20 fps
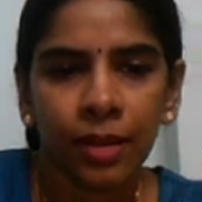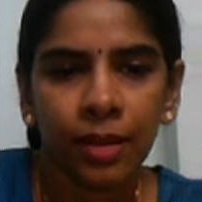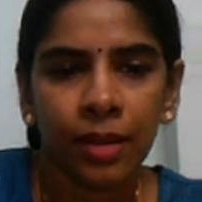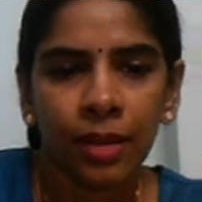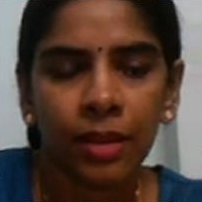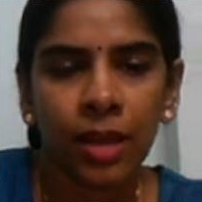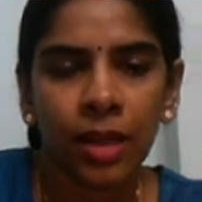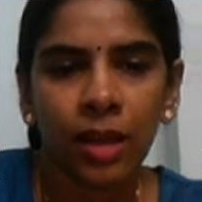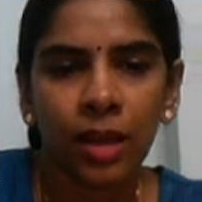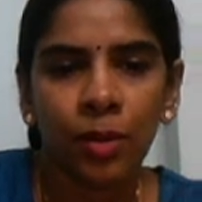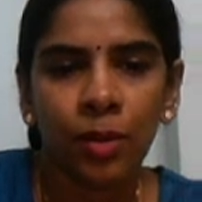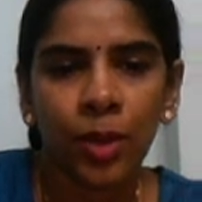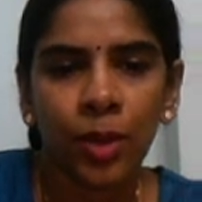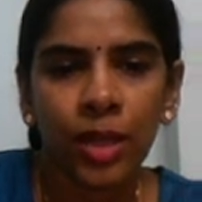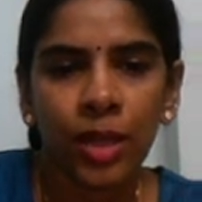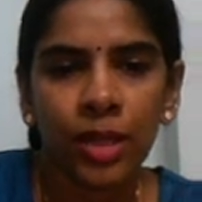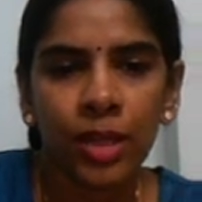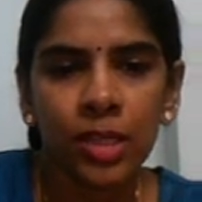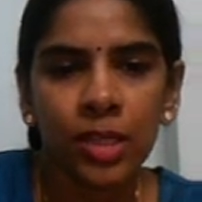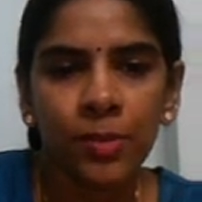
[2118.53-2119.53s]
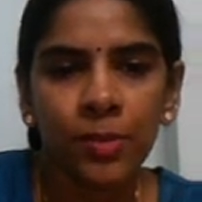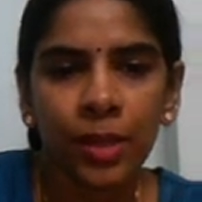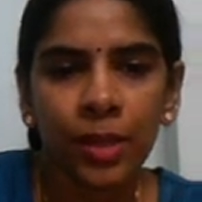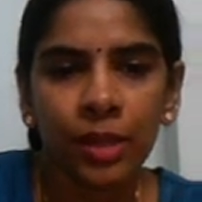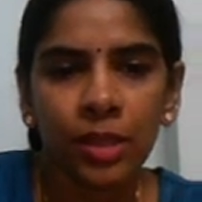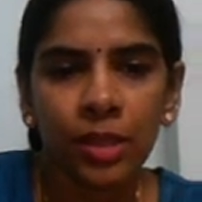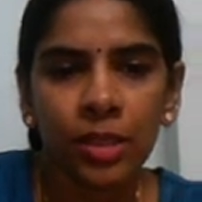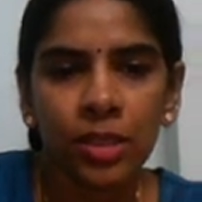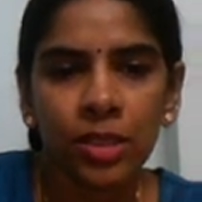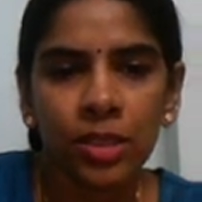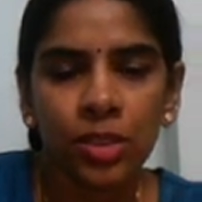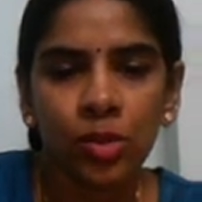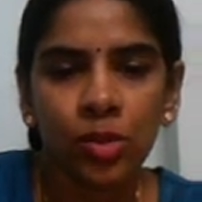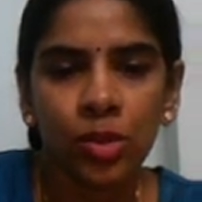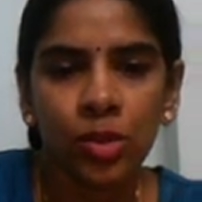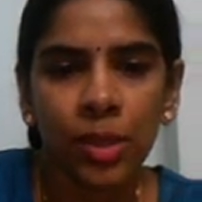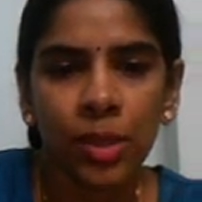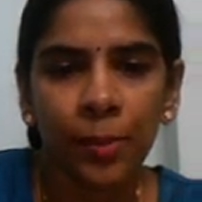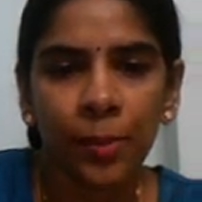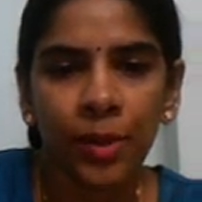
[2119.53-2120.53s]
There are various methods
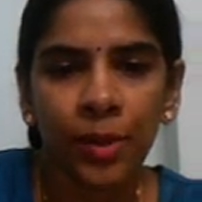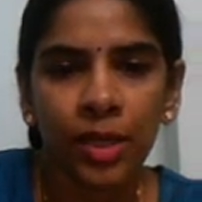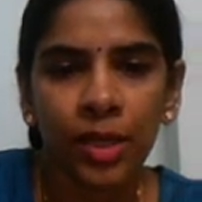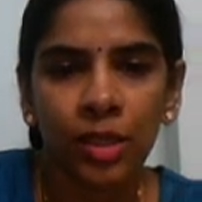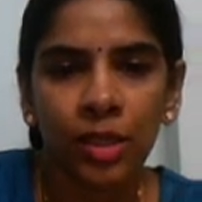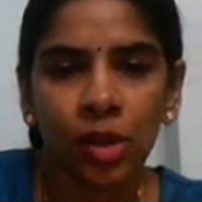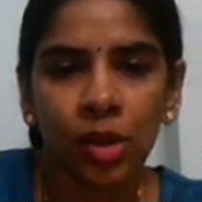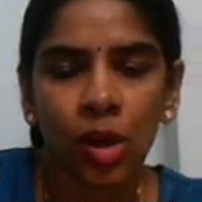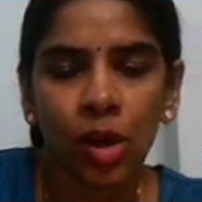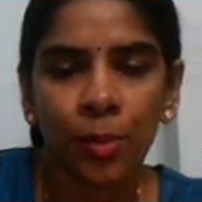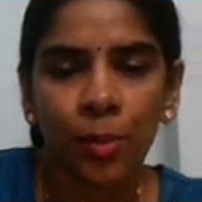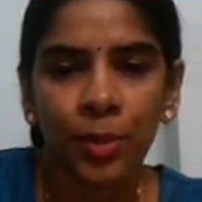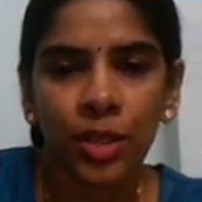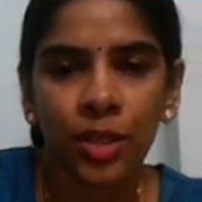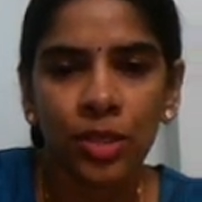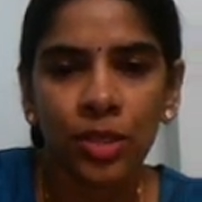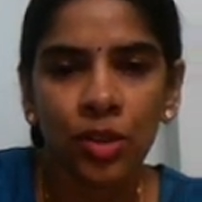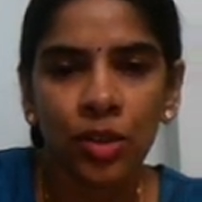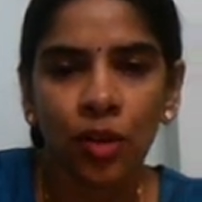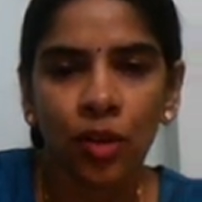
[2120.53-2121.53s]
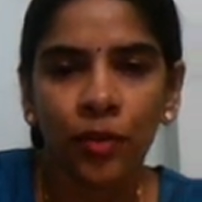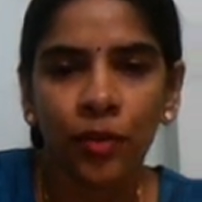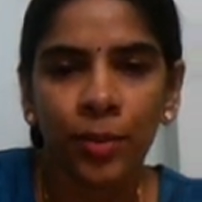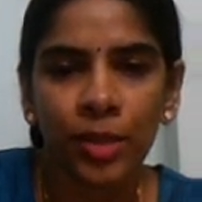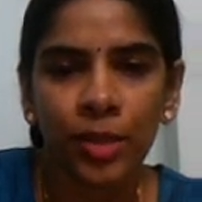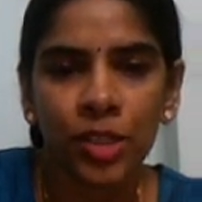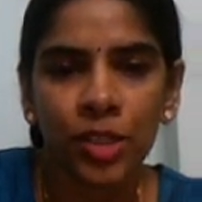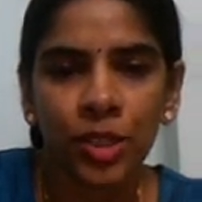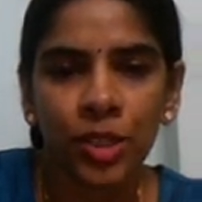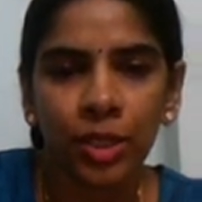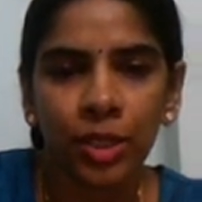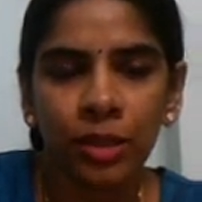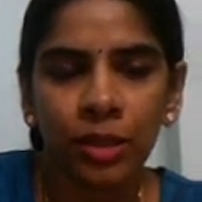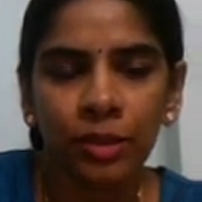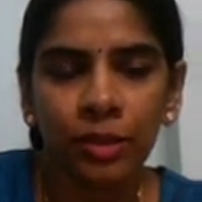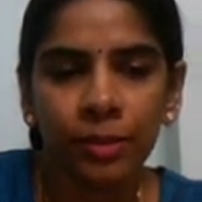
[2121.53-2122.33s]
to separate the components of a mixture.